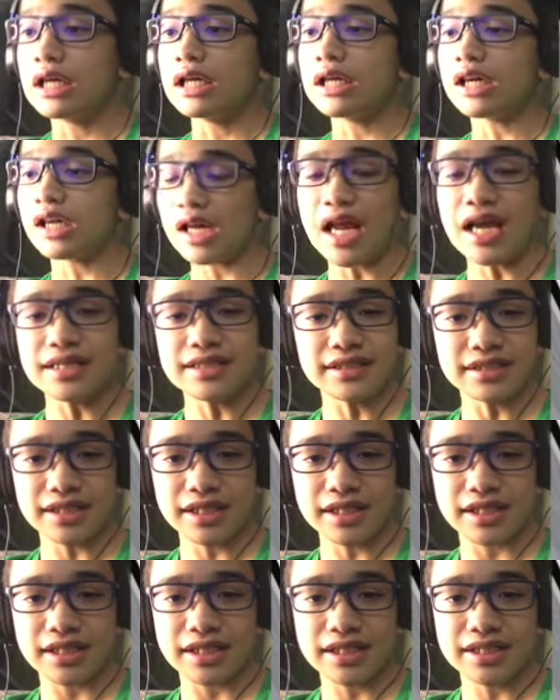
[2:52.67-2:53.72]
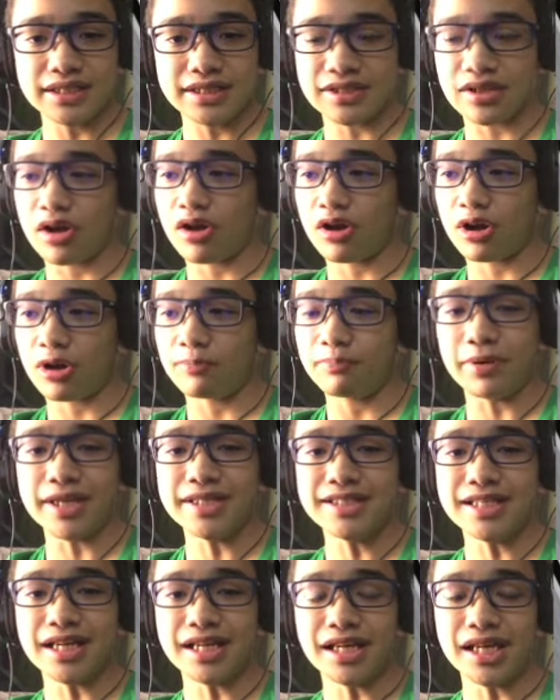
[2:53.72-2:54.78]
Class E's are
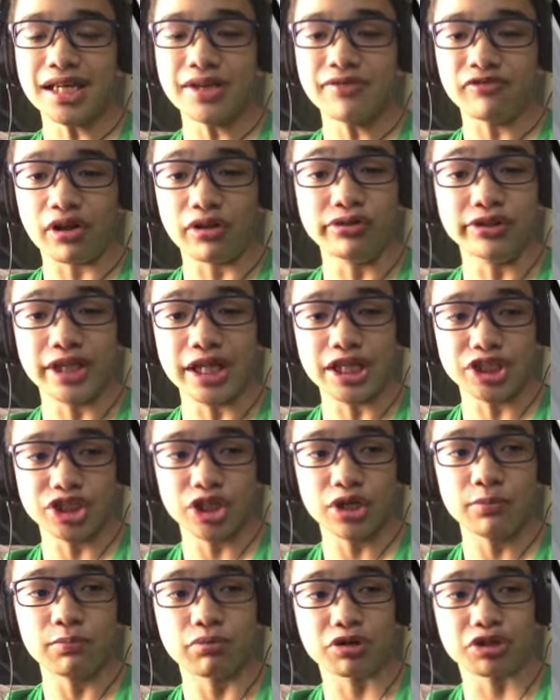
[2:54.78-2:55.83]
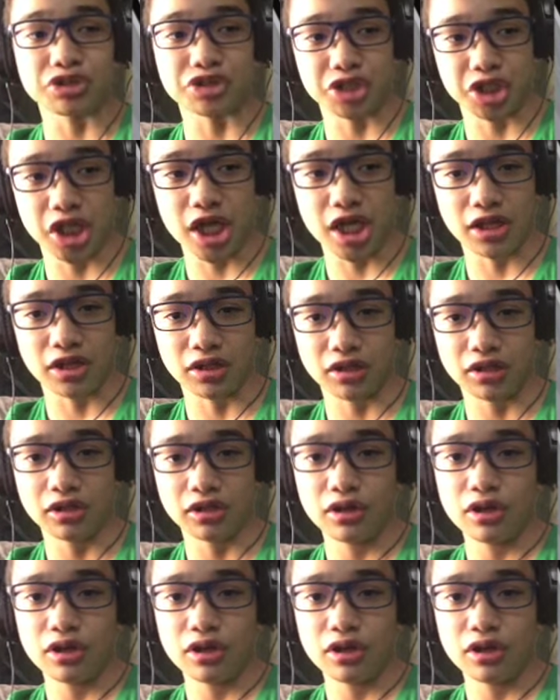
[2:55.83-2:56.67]
basically Foundation personnel,